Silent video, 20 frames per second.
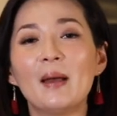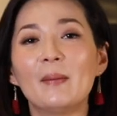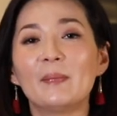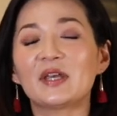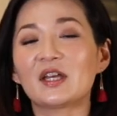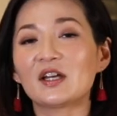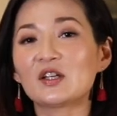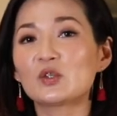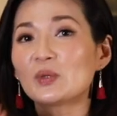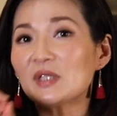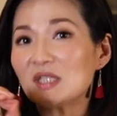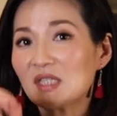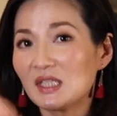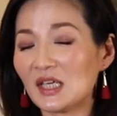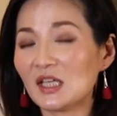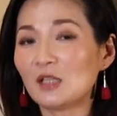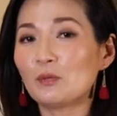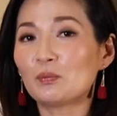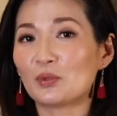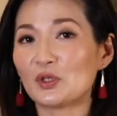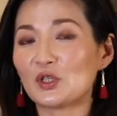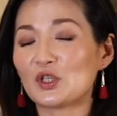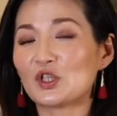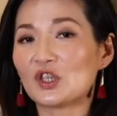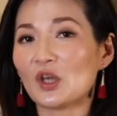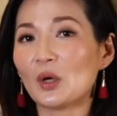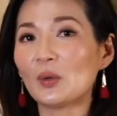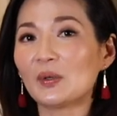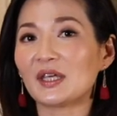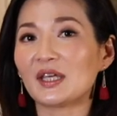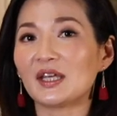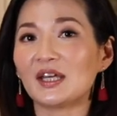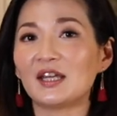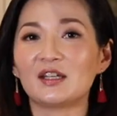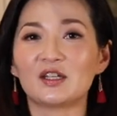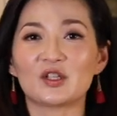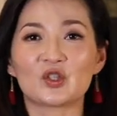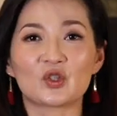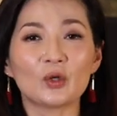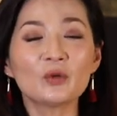because we did pre soak it in
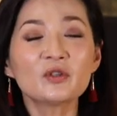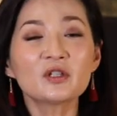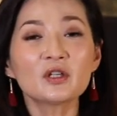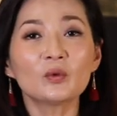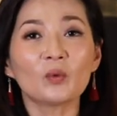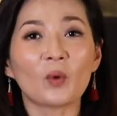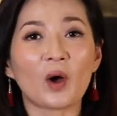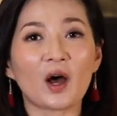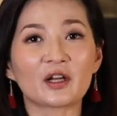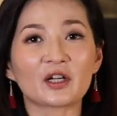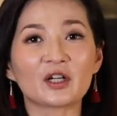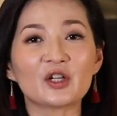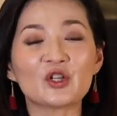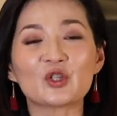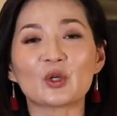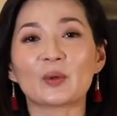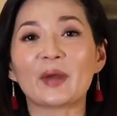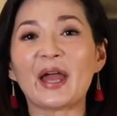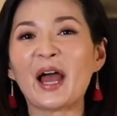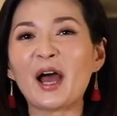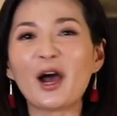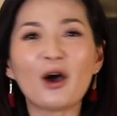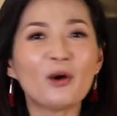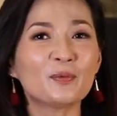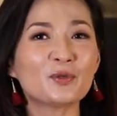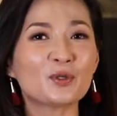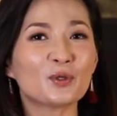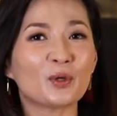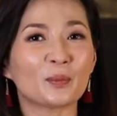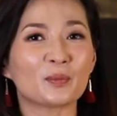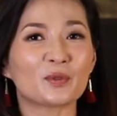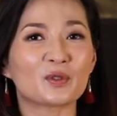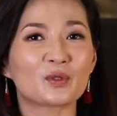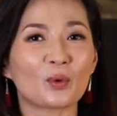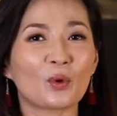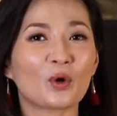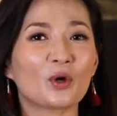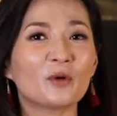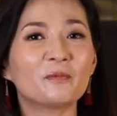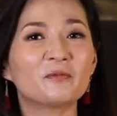the salted water so it helped to
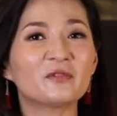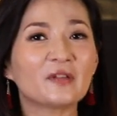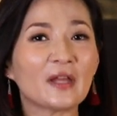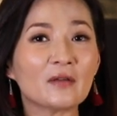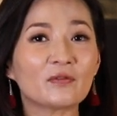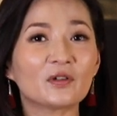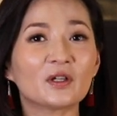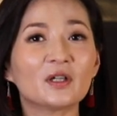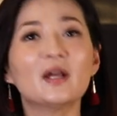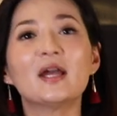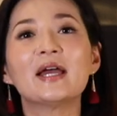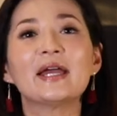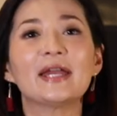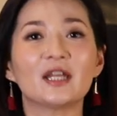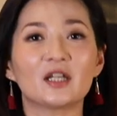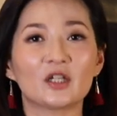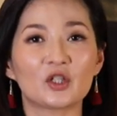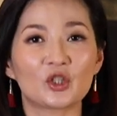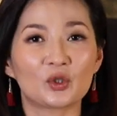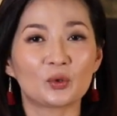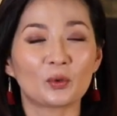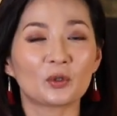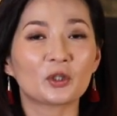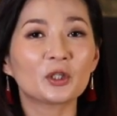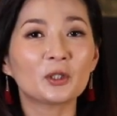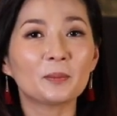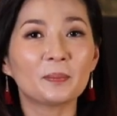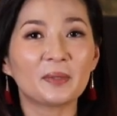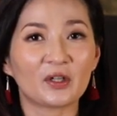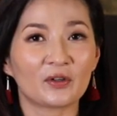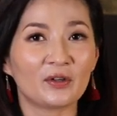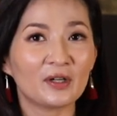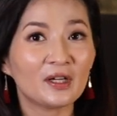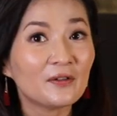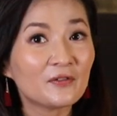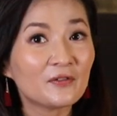absorb flavor in a shorter period